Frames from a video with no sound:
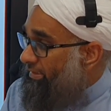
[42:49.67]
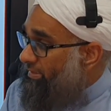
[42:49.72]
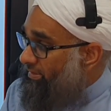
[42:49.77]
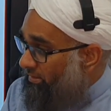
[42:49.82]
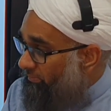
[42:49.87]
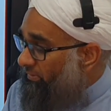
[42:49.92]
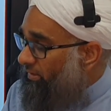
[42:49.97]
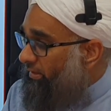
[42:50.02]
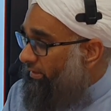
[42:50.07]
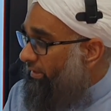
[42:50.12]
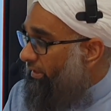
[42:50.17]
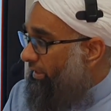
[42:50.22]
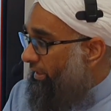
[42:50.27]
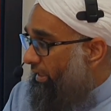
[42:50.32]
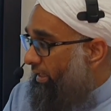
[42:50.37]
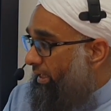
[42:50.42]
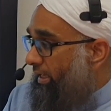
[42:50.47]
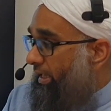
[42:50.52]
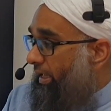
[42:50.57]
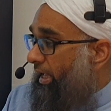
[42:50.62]

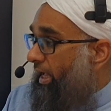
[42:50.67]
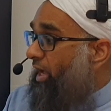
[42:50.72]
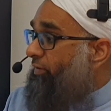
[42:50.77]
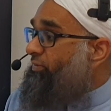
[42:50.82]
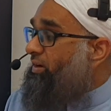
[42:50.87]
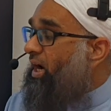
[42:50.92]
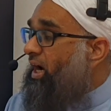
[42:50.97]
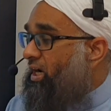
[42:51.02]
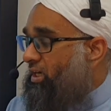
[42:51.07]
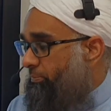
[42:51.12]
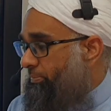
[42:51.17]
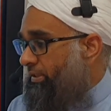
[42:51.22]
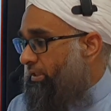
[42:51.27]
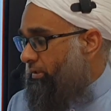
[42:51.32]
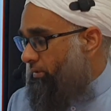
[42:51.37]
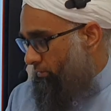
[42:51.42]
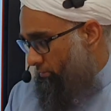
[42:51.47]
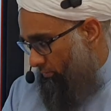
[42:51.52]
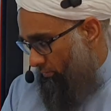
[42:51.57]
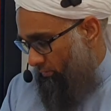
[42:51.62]
Similarly, if a harbi,
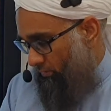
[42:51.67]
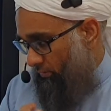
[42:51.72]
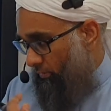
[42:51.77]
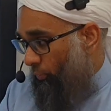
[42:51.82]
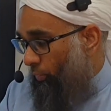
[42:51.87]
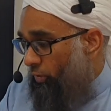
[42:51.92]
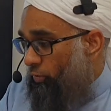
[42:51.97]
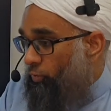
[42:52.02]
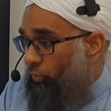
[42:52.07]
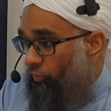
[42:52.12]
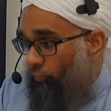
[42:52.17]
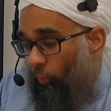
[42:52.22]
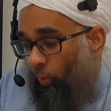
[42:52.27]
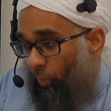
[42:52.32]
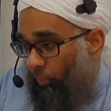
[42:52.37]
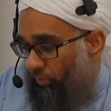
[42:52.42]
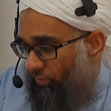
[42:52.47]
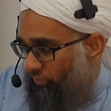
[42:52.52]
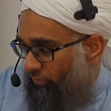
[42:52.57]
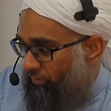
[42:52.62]
the one you're at
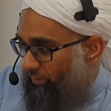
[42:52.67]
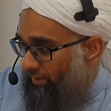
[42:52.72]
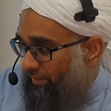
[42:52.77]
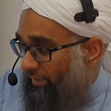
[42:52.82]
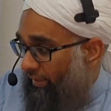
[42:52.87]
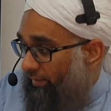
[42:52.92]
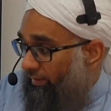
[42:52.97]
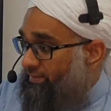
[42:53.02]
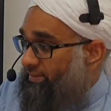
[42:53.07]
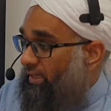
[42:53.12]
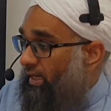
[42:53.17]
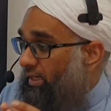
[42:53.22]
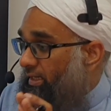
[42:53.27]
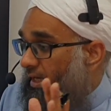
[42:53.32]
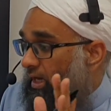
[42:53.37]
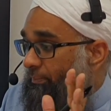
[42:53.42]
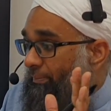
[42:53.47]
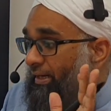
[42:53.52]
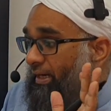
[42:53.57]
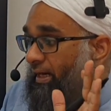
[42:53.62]
war with, is
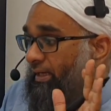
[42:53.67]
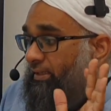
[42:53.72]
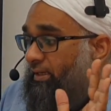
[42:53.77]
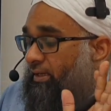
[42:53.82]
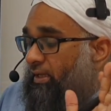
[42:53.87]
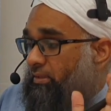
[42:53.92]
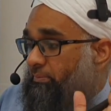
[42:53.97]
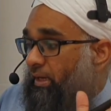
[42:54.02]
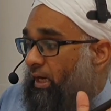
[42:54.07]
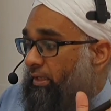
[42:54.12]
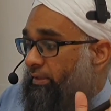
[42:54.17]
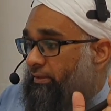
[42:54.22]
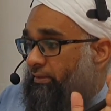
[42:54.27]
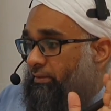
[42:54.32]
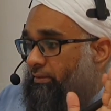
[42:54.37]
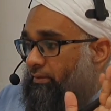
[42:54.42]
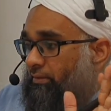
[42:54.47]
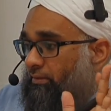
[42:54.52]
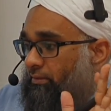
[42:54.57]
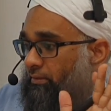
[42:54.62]
al-aman, al-aman.
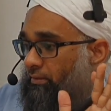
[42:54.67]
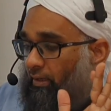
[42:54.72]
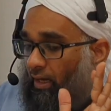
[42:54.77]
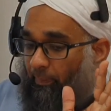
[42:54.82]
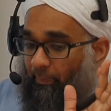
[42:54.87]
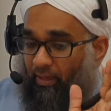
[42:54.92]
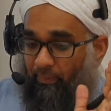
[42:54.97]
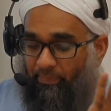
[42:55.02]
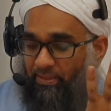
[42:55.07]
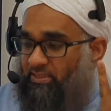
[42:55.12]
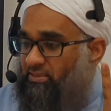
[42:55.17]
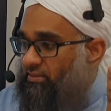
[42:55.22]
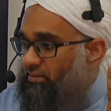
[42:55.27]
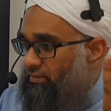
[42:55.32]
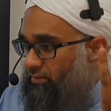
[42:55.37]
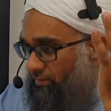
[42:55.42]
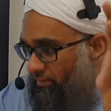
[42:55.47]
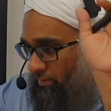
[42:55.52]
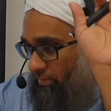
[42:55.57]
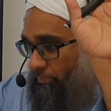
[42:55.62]
Aman means
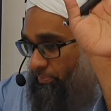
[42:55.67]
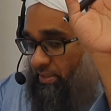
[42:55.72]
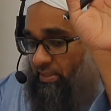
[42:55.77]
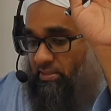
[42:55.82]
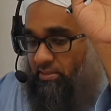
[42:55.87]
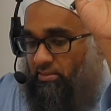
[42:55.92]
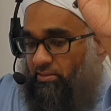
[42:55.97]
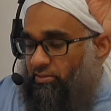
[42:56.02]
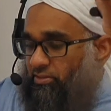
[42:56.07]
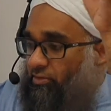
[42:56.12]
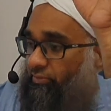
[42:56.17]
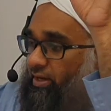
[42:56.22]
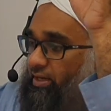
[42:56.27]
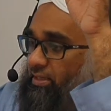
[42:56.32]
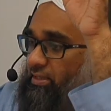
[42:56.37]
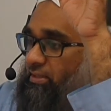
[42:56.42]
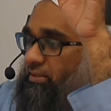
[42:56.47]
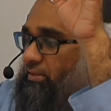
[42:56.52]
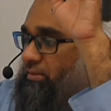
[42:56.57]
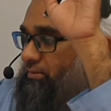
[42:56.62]
peace,
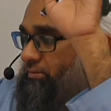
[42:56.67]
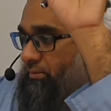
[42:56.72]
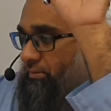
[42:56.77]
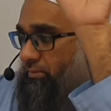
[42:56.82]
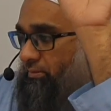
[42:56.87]
surrender.